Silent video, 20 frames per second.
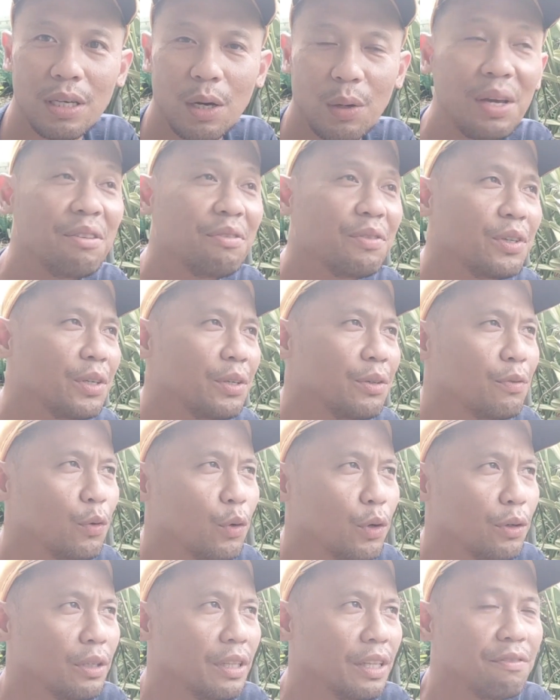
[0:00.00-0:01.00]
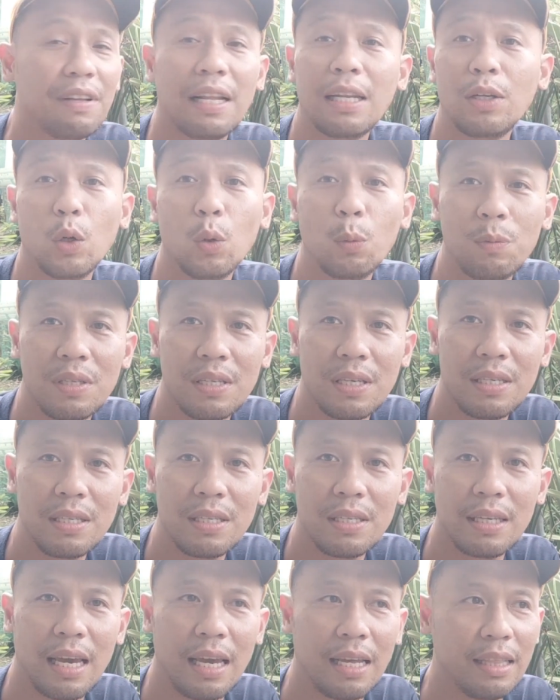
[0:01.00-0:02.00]
However, for the
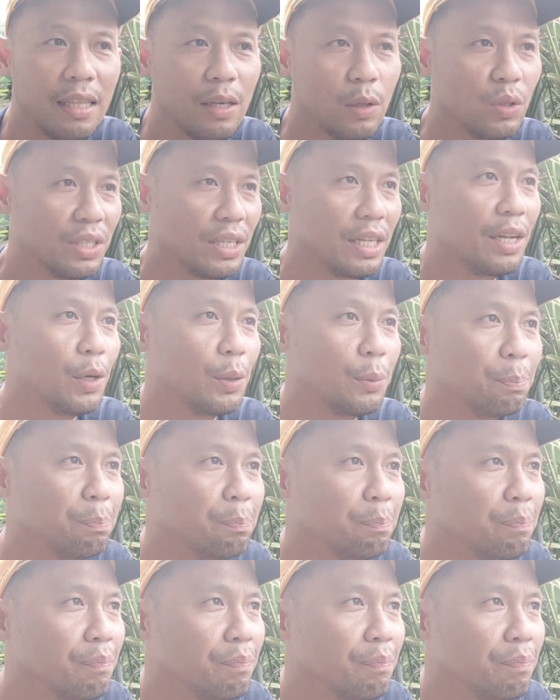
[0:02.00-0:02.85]
phalaenopsis and the oncidium,